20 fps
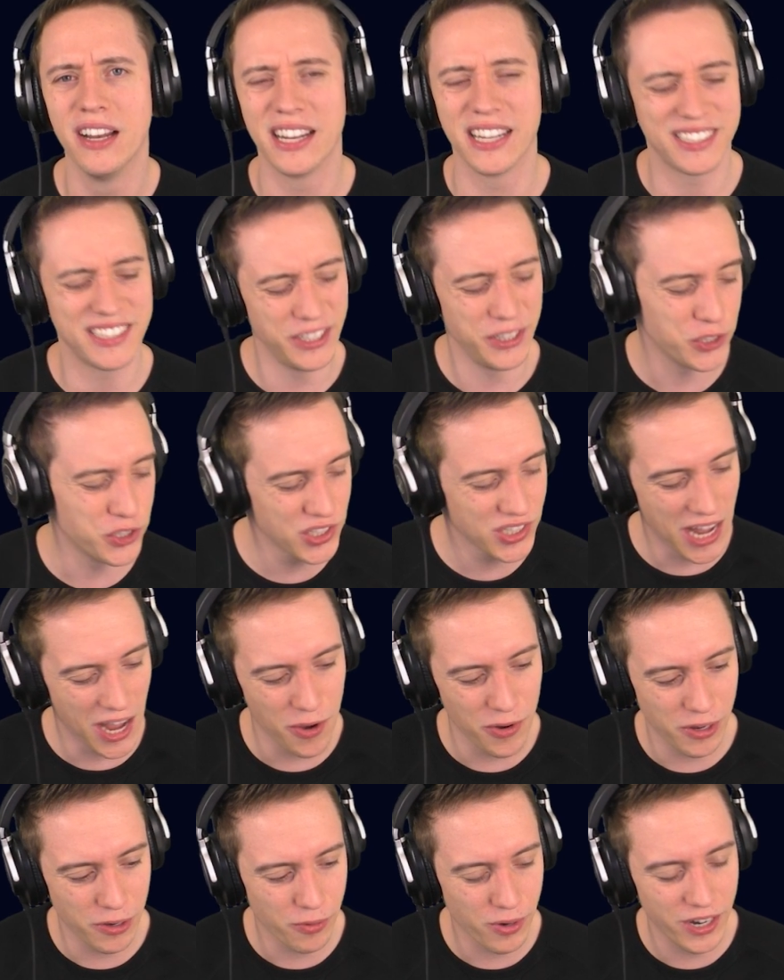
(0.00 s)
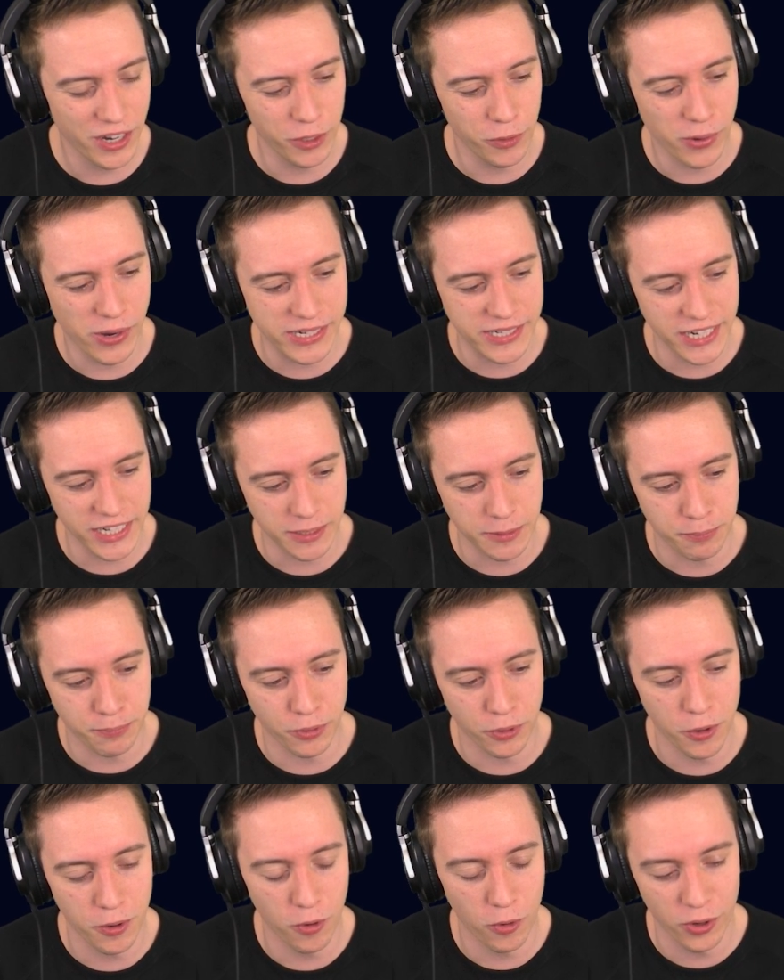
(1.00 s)
Like say you're scouting right and you want to attack the
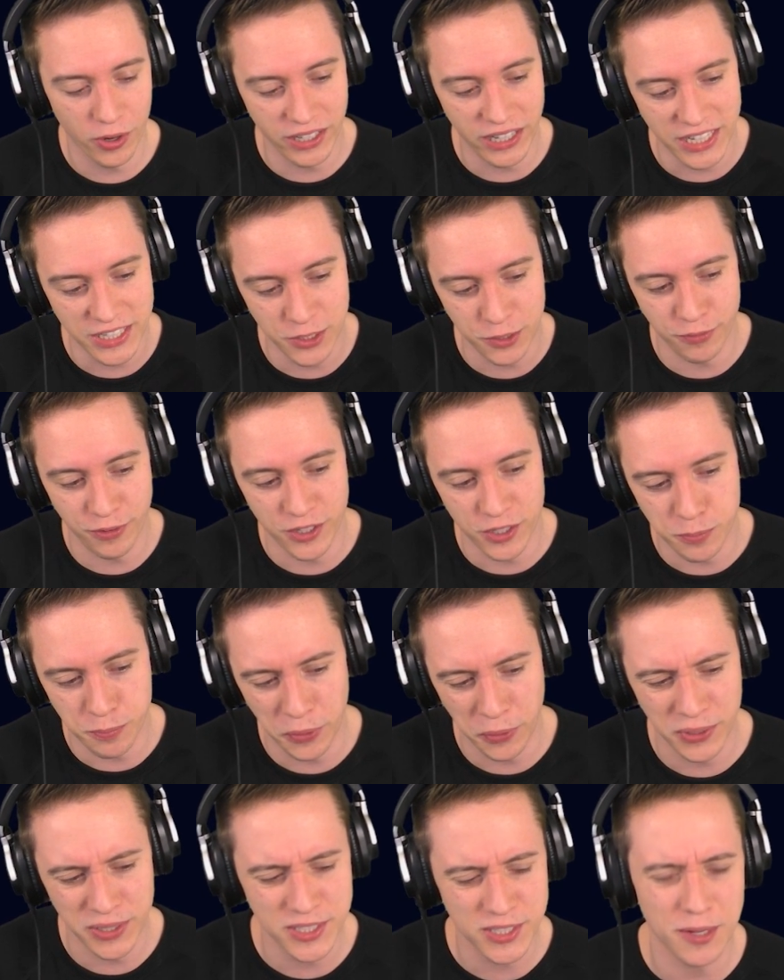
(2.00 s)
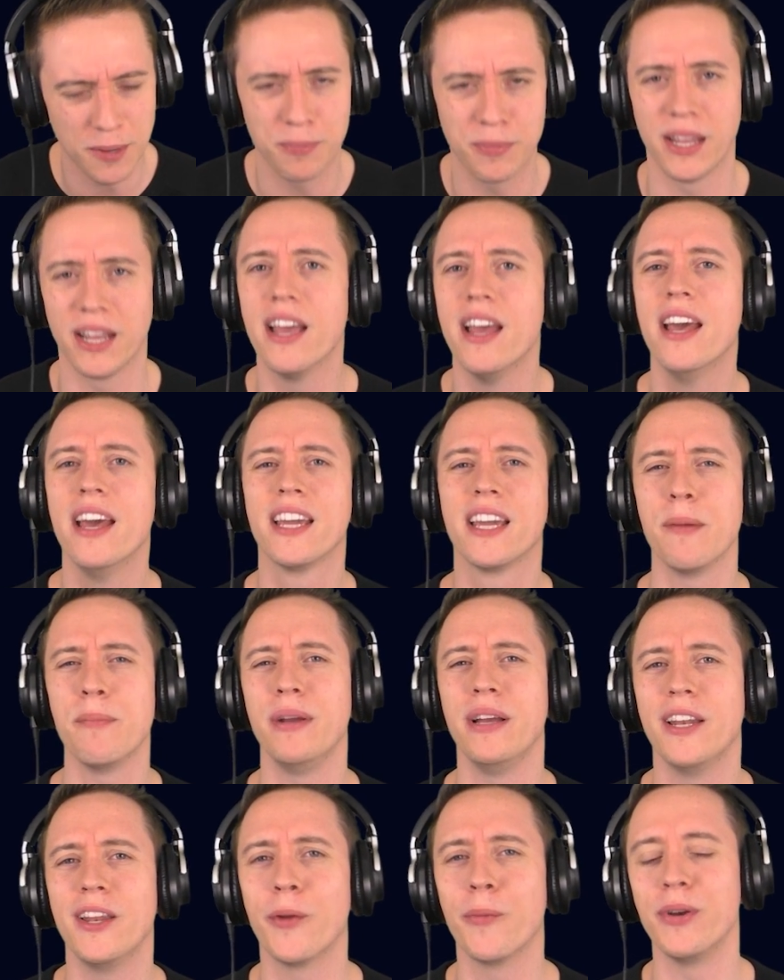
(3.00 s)
pro or the S C V that's building something, can
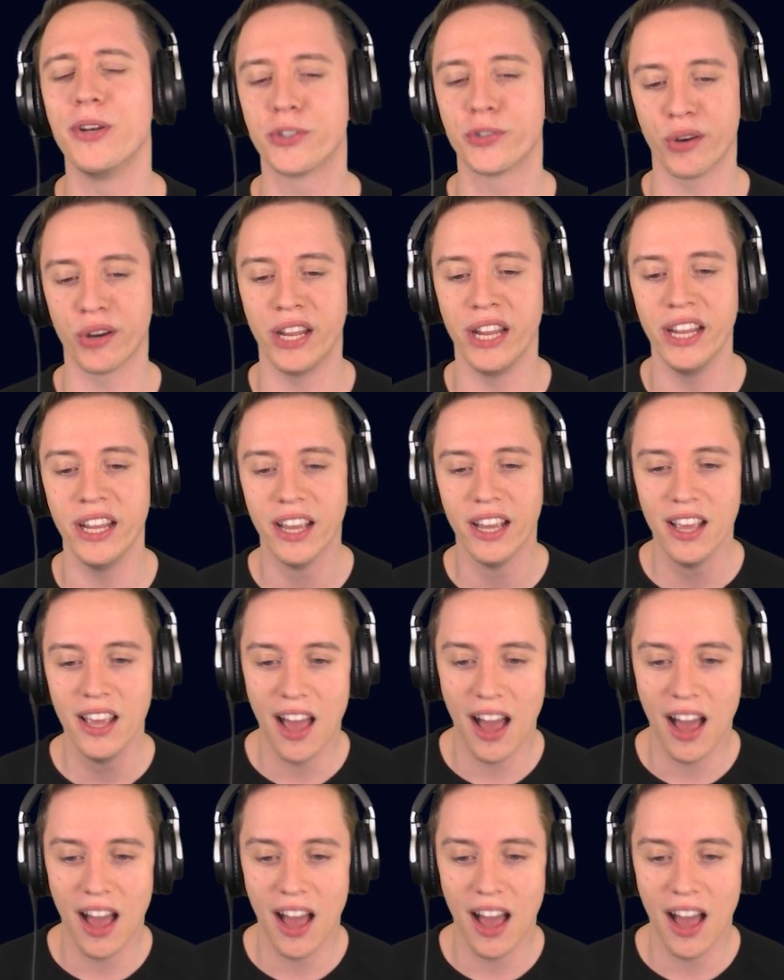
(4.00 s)
be a little bit tricky.